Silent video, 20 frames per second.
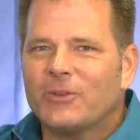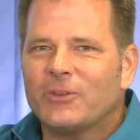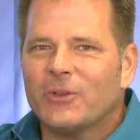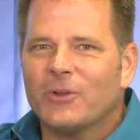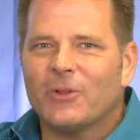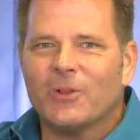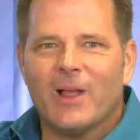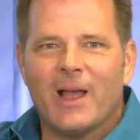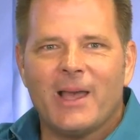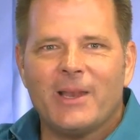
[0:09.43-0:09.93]
So
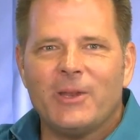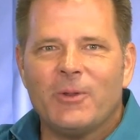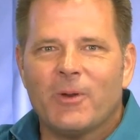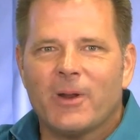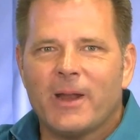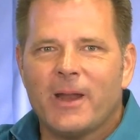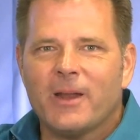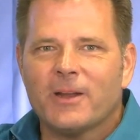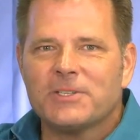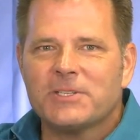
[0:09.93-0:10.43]
glad you
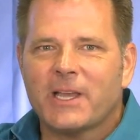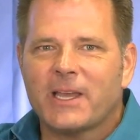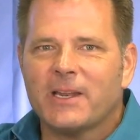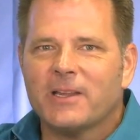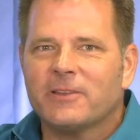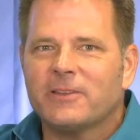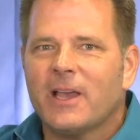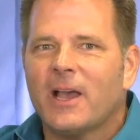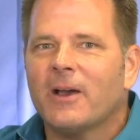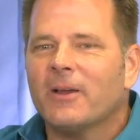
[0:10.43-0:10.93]
are here checking
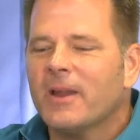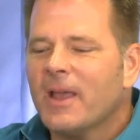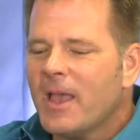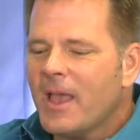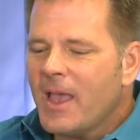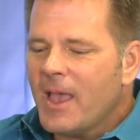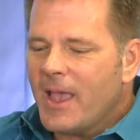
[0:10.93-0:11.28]
us out.